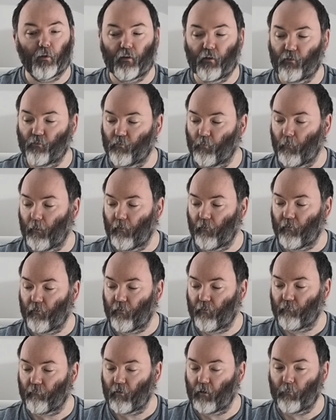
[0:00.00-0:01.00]
These were about
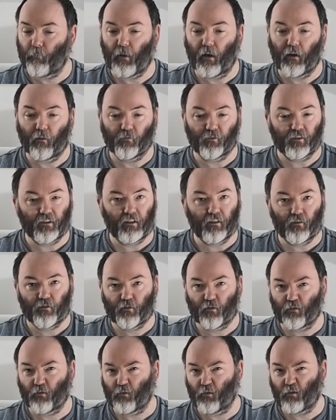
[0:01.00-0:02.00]
£3 each
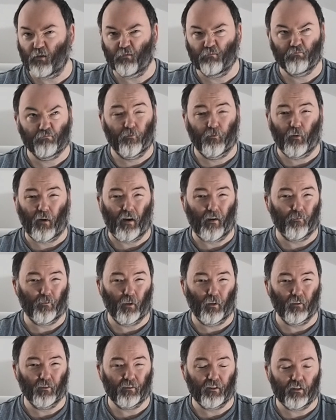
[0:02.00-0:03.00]
or
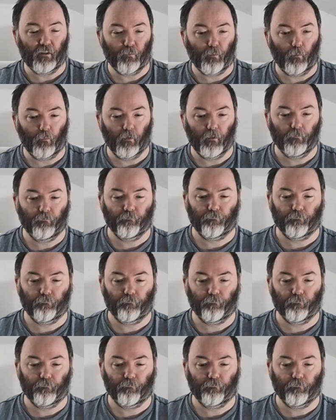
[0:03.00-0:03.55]
$5 each probably.